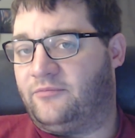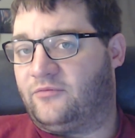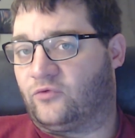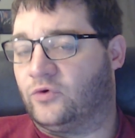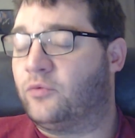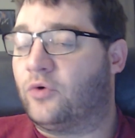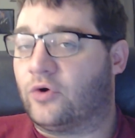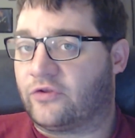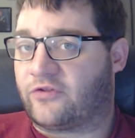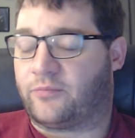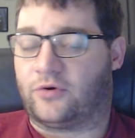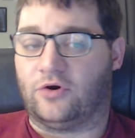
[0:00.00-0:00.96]

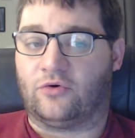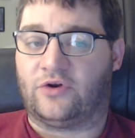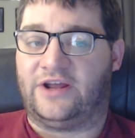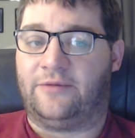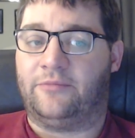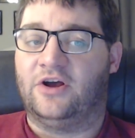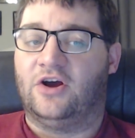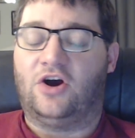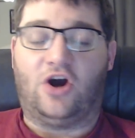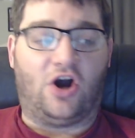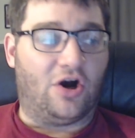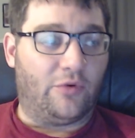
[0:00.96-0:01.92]
rewards program.
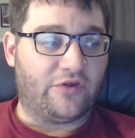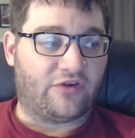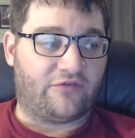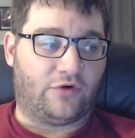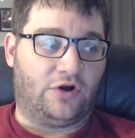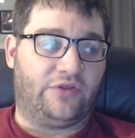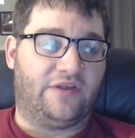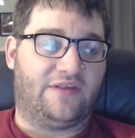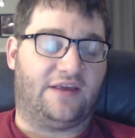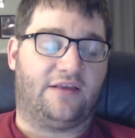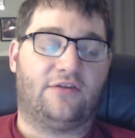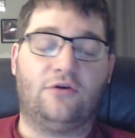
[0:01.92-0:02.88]
Always look for all these
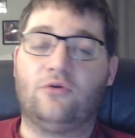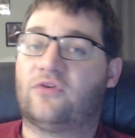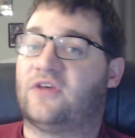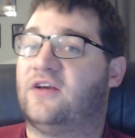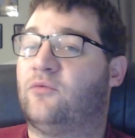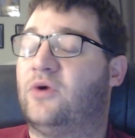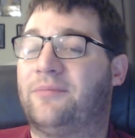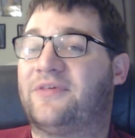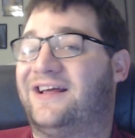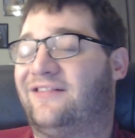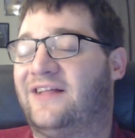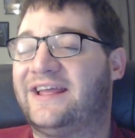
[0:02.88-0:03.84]
things. Use a
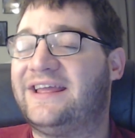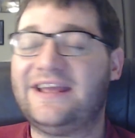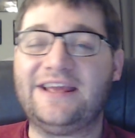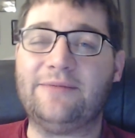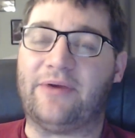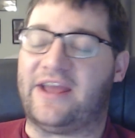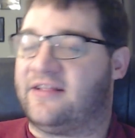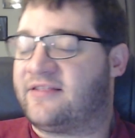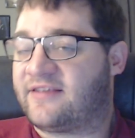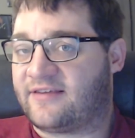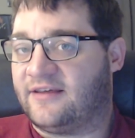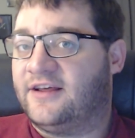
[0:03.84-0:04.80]
website like
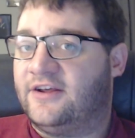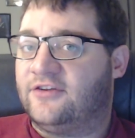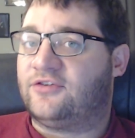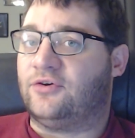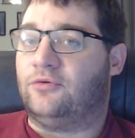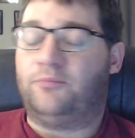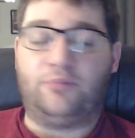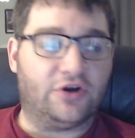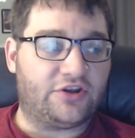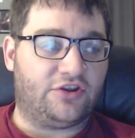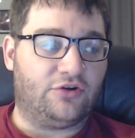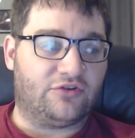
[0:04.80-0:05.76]
Ebates to
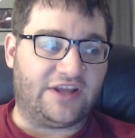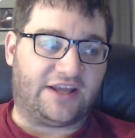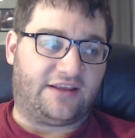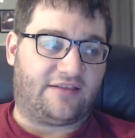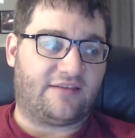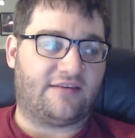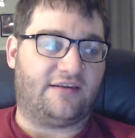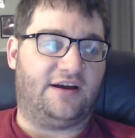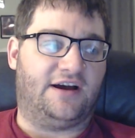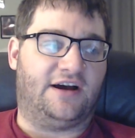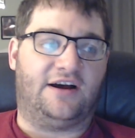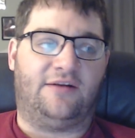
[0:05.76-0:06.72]
book your tickets,
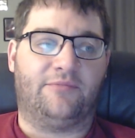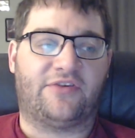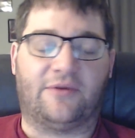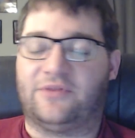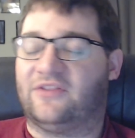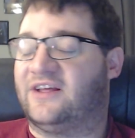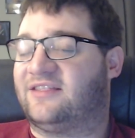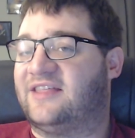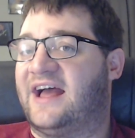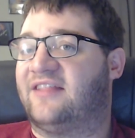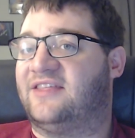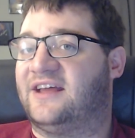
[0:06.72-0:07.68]
something like
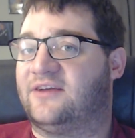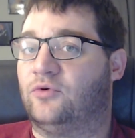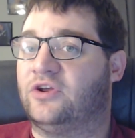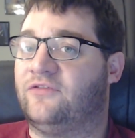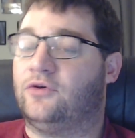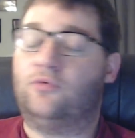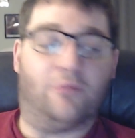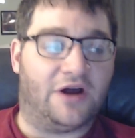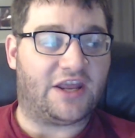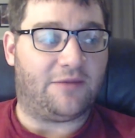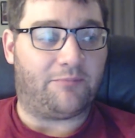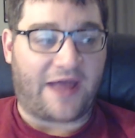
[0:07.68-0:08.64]
that will give you
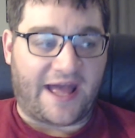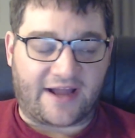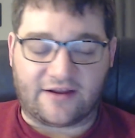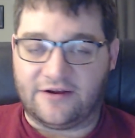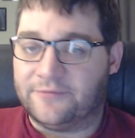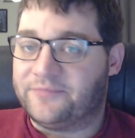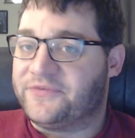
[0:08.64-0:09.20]
money back.